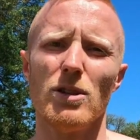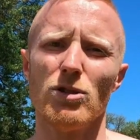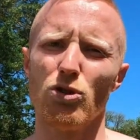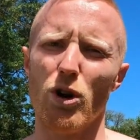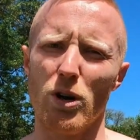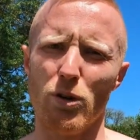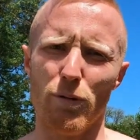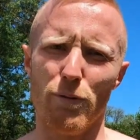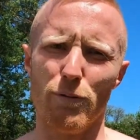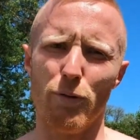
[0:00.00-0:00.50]

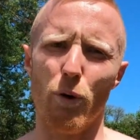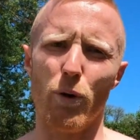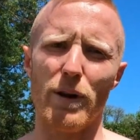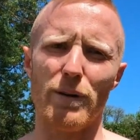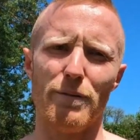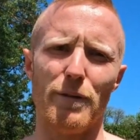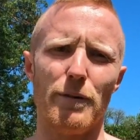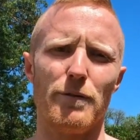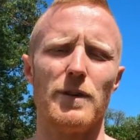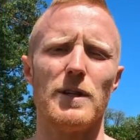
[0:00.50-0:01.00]
Try to do 40,
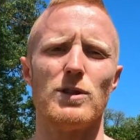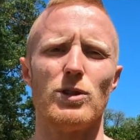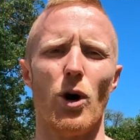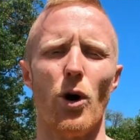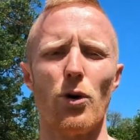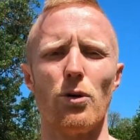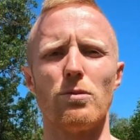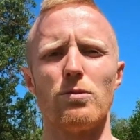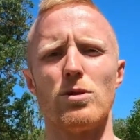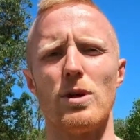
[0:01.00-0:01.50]
50
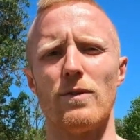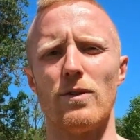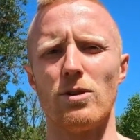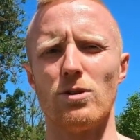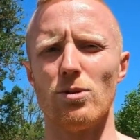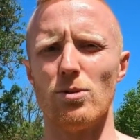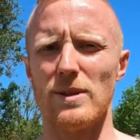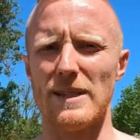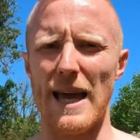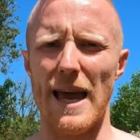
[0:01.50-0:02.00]
total. So if you
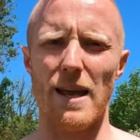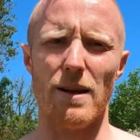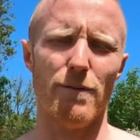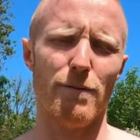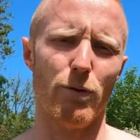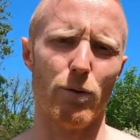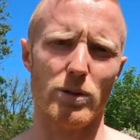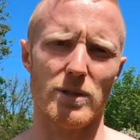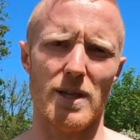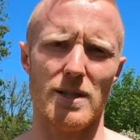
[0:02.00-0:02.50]
can do 10,
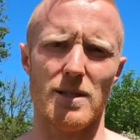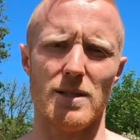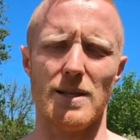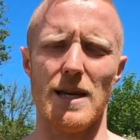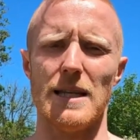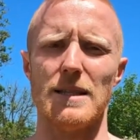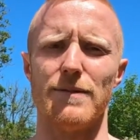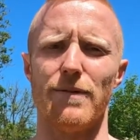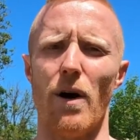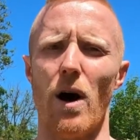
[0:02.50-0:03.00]
4 sets of
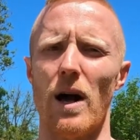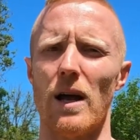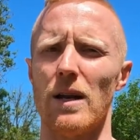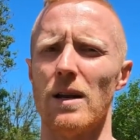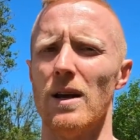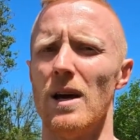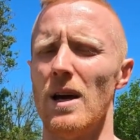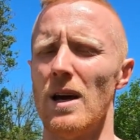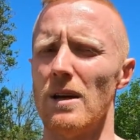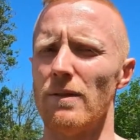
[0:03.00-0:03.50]
10 is
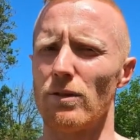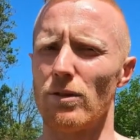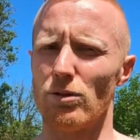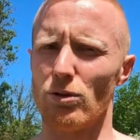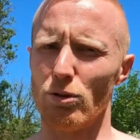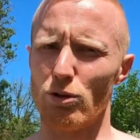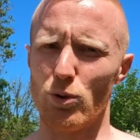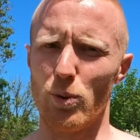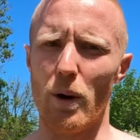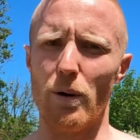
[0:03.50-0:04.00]
fine. You can
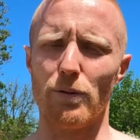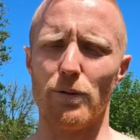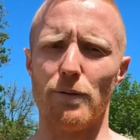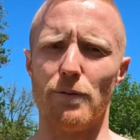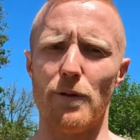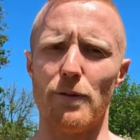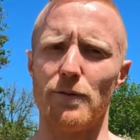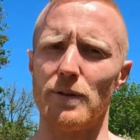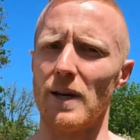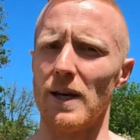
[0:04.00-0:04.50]
do 12 to
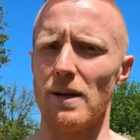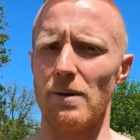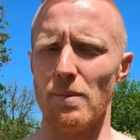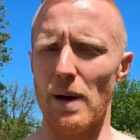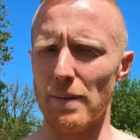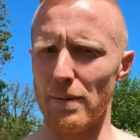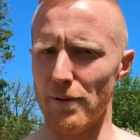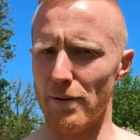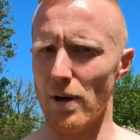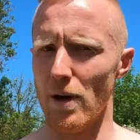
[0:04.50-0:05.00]
15,
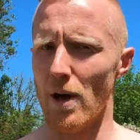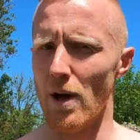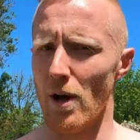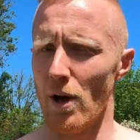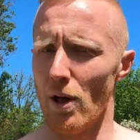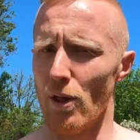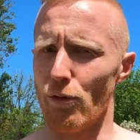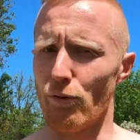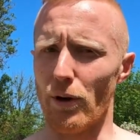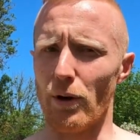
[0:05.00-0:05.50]
maybe
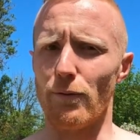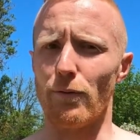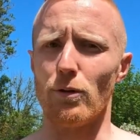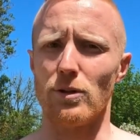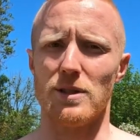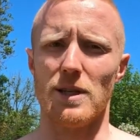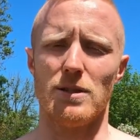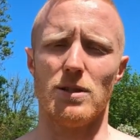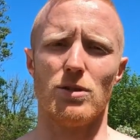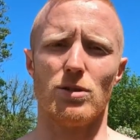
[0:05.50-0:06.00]
3 or 4
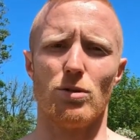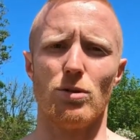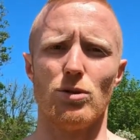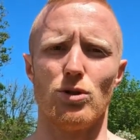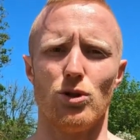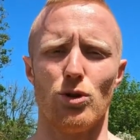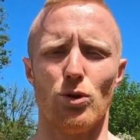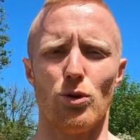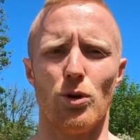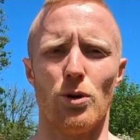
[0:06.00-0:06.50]
sets is
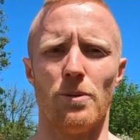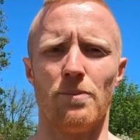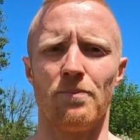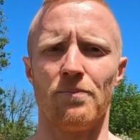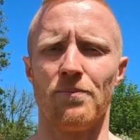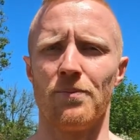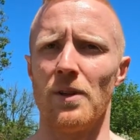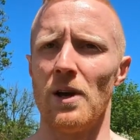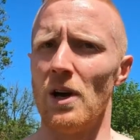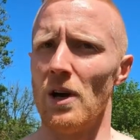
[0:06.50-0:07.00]
good too.
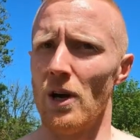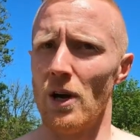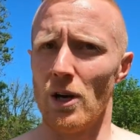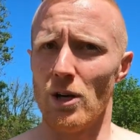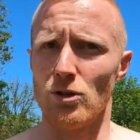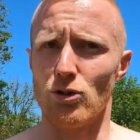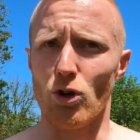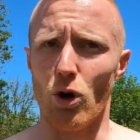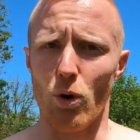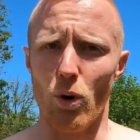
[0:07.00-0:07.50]

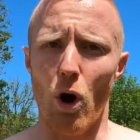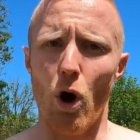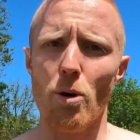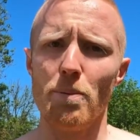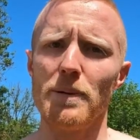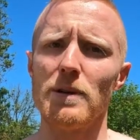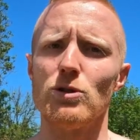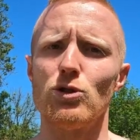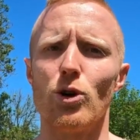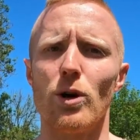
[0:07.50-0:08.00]
So I
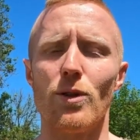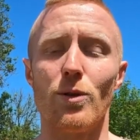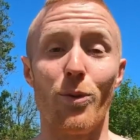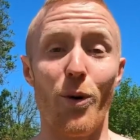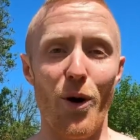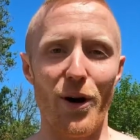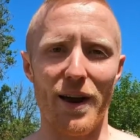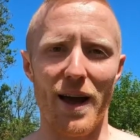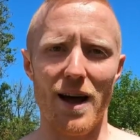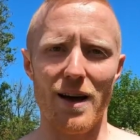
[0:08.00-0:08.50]
hope you enjoyed the
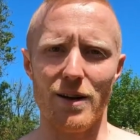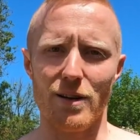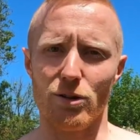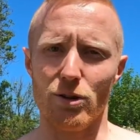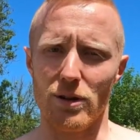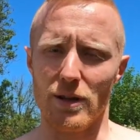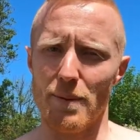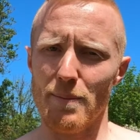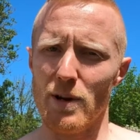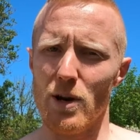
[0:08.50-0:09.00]
workout.
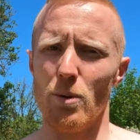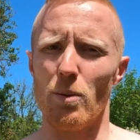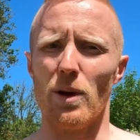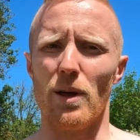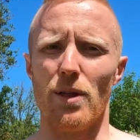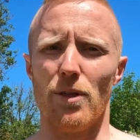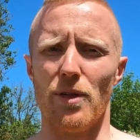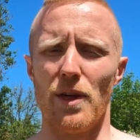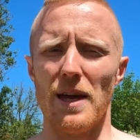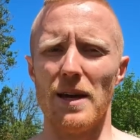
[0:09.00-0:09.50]
Let me know what
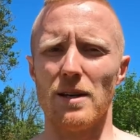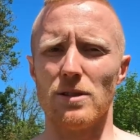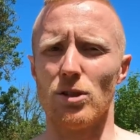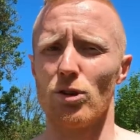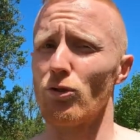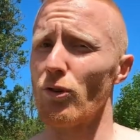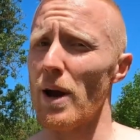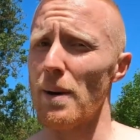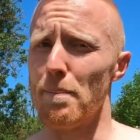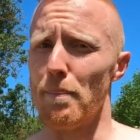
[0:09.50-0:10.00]
you think. It's a
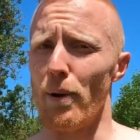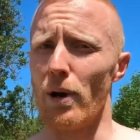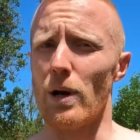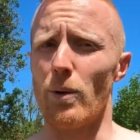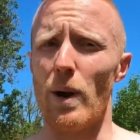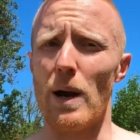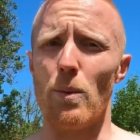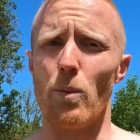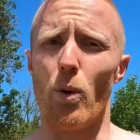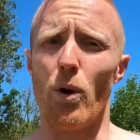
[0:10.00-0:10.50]
great
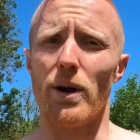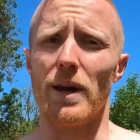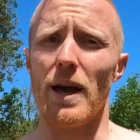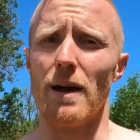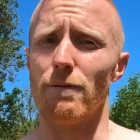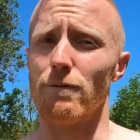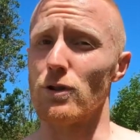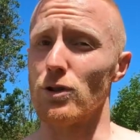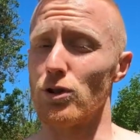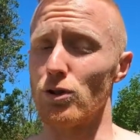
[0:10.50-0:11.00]
body weight
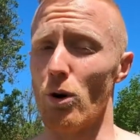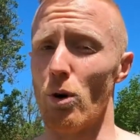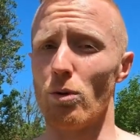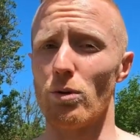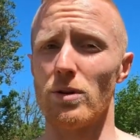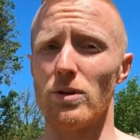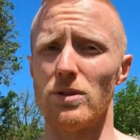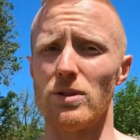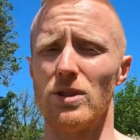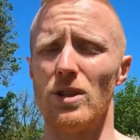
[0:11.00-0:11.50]
workout for
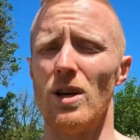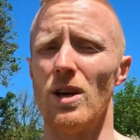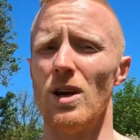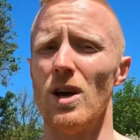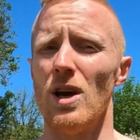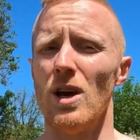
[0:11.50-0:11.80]
shoulders.